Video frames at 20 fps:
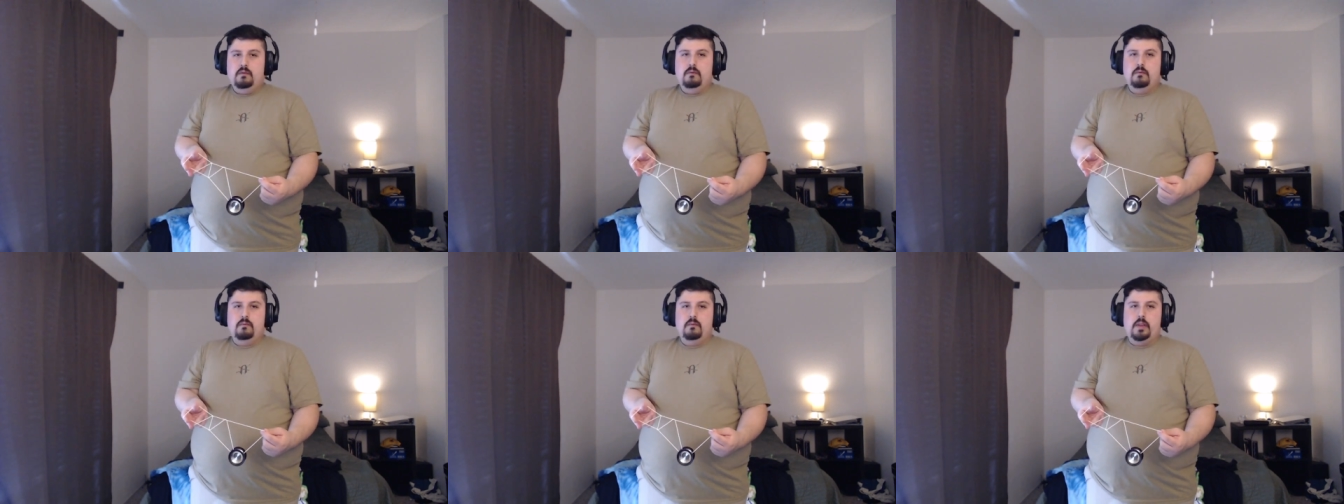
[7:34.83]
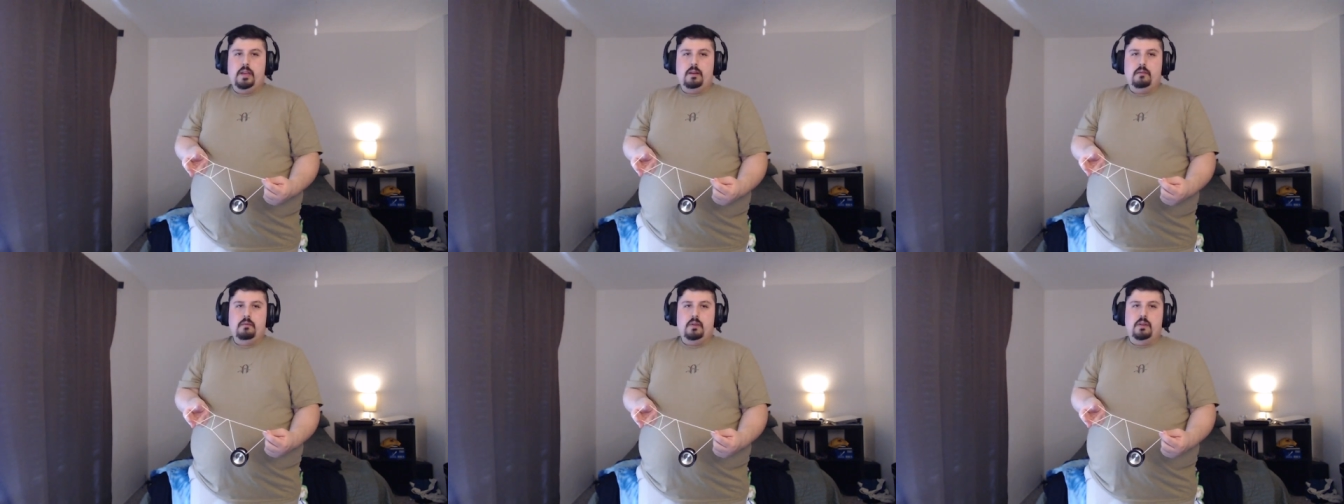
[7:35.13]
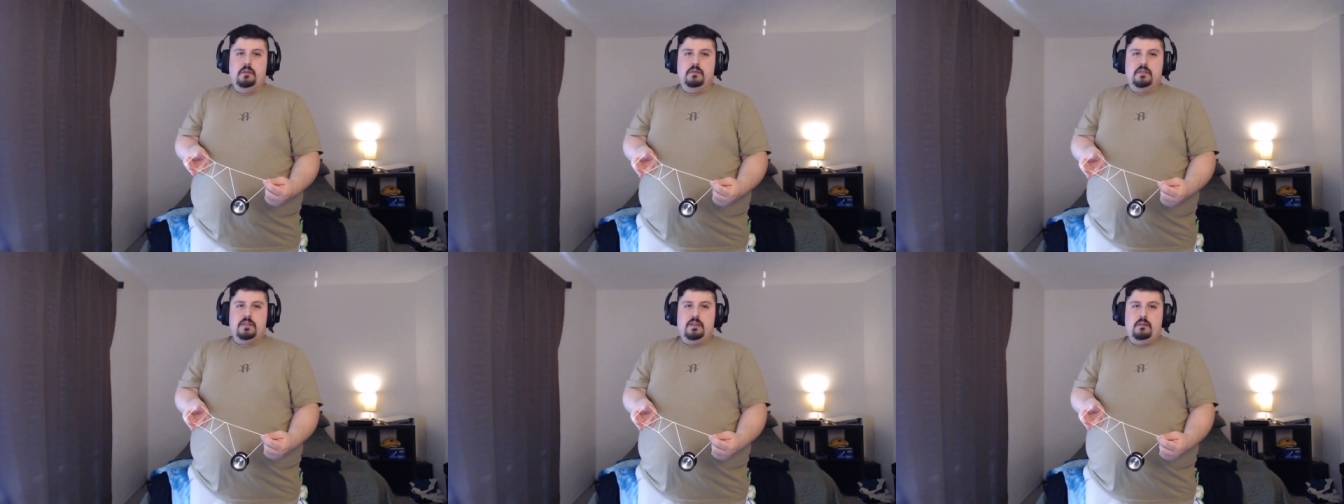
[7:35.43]
Yeah, and
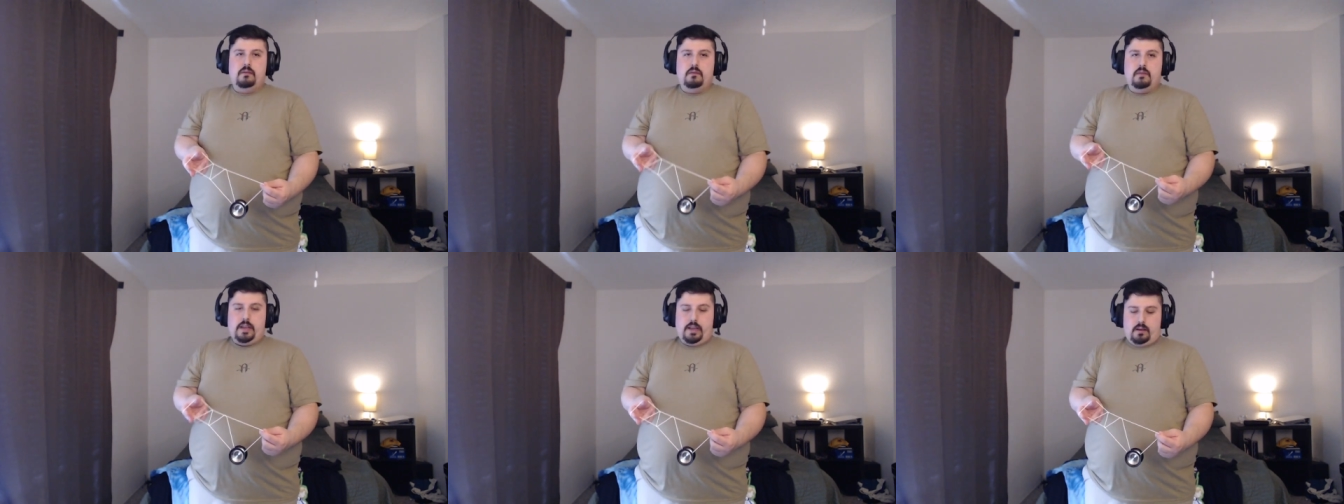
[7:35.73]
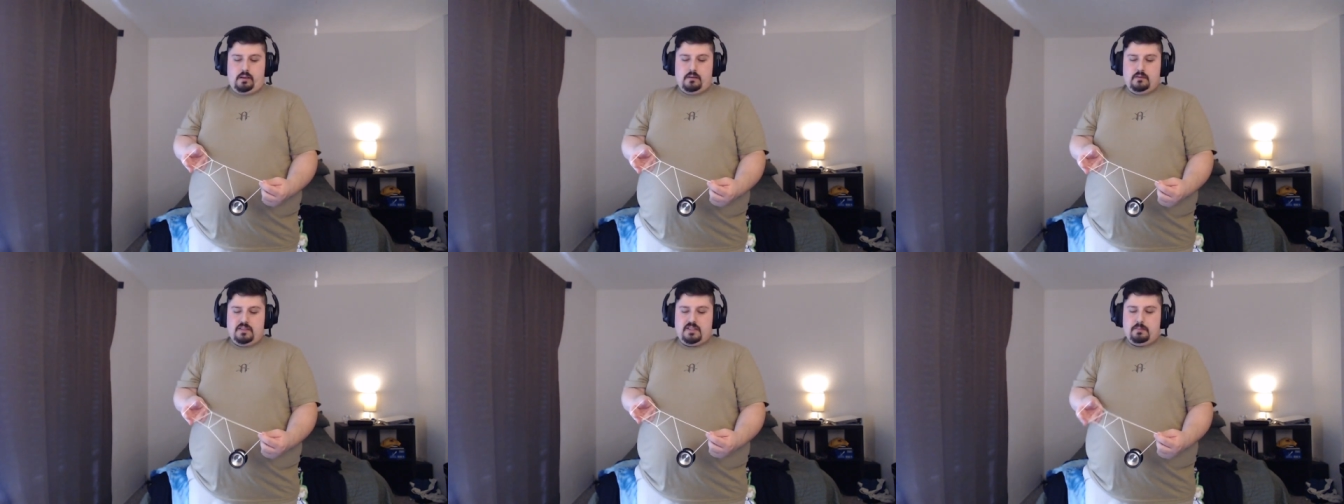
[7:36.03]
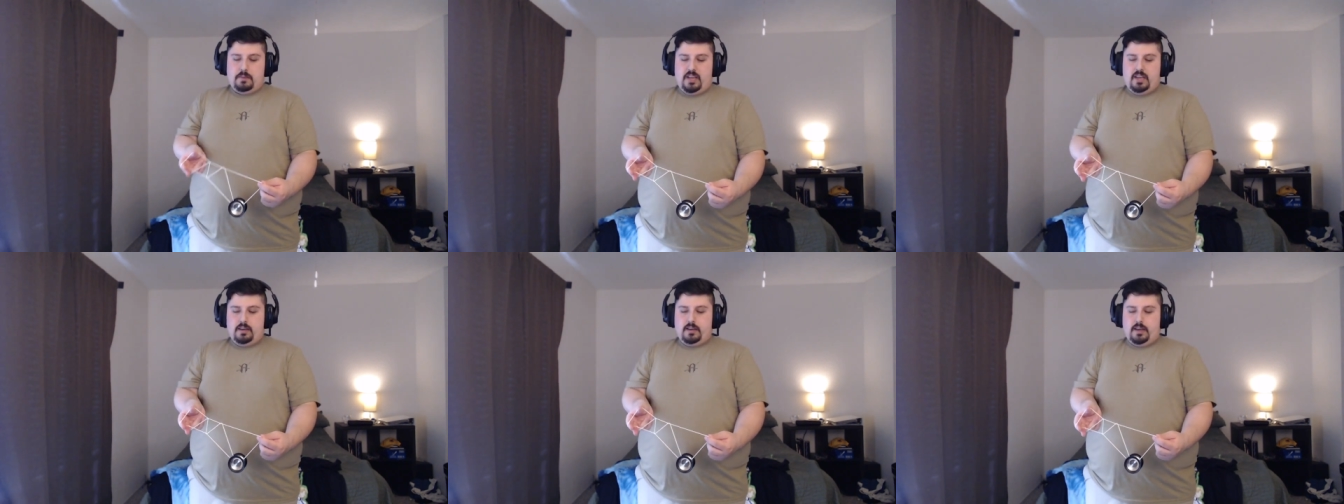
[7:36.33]
you'll see that
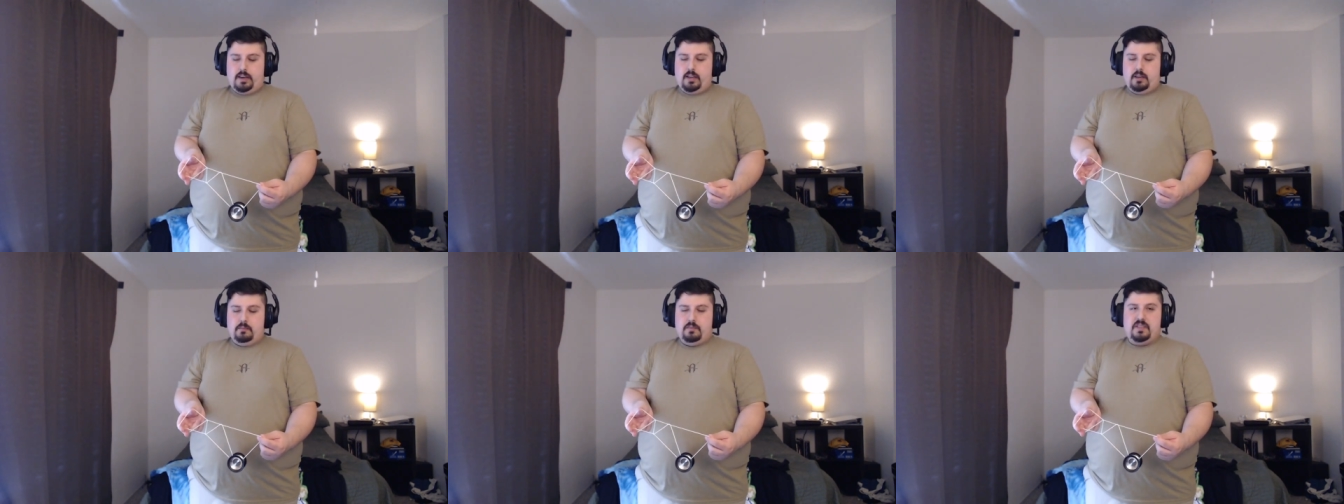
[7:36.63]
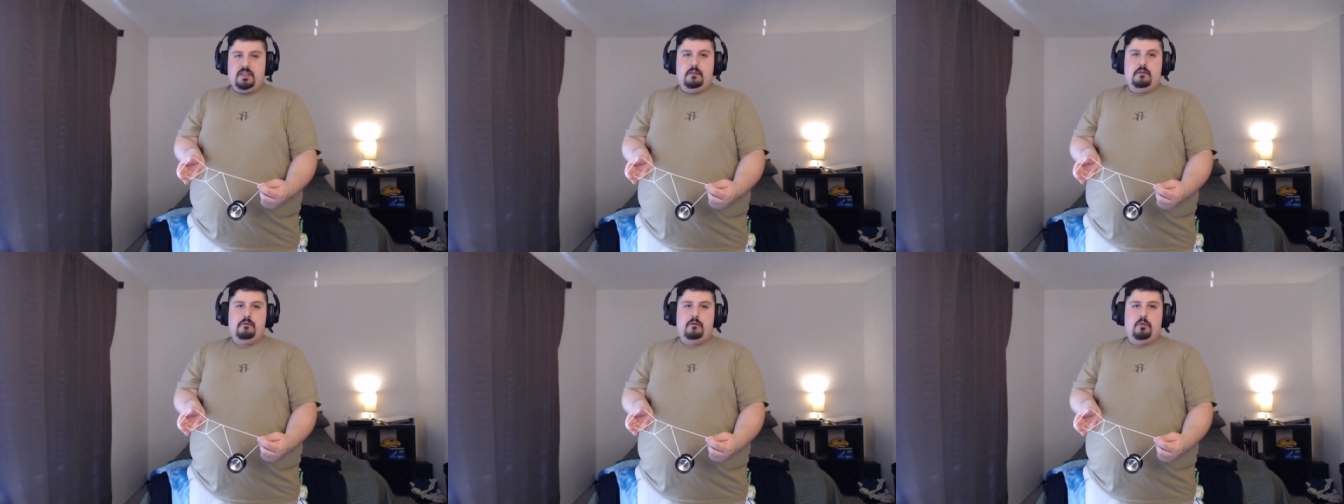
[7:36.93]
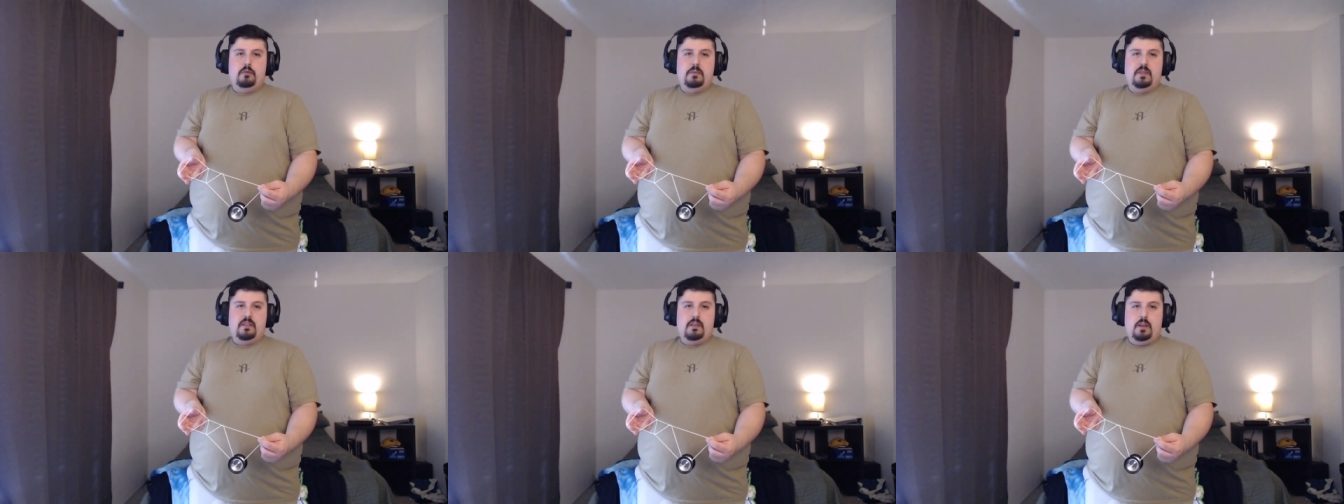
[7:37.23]
speed kind of helps it
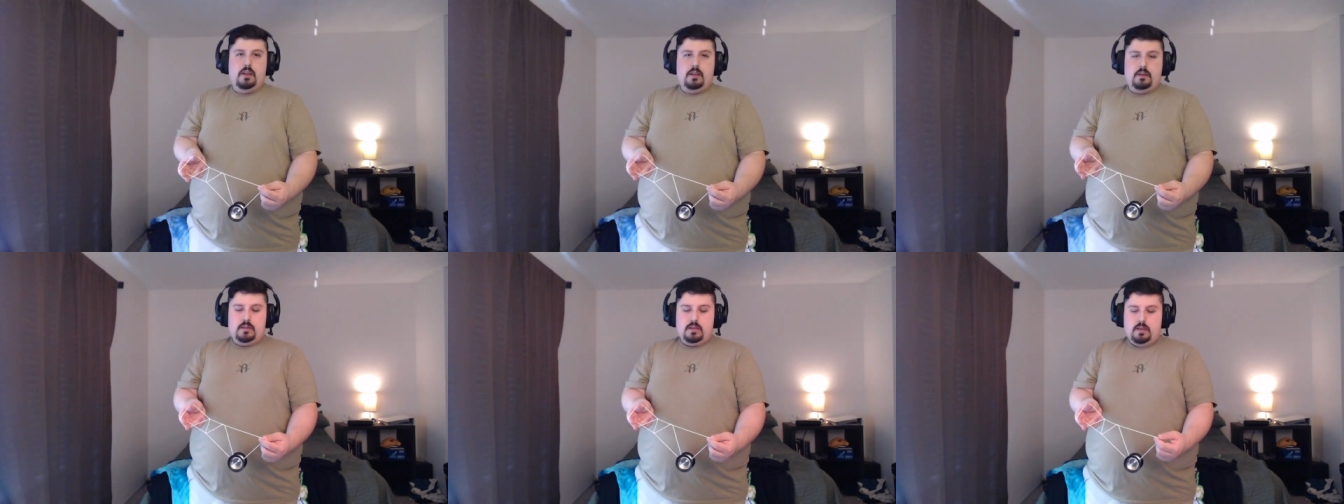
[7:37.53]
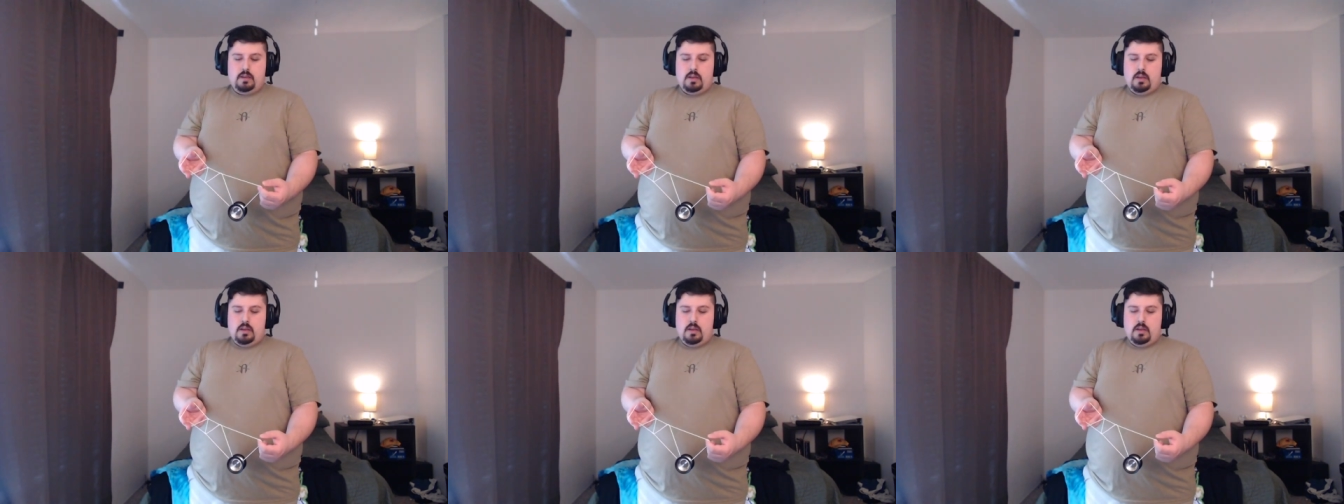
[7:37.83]
form at the end.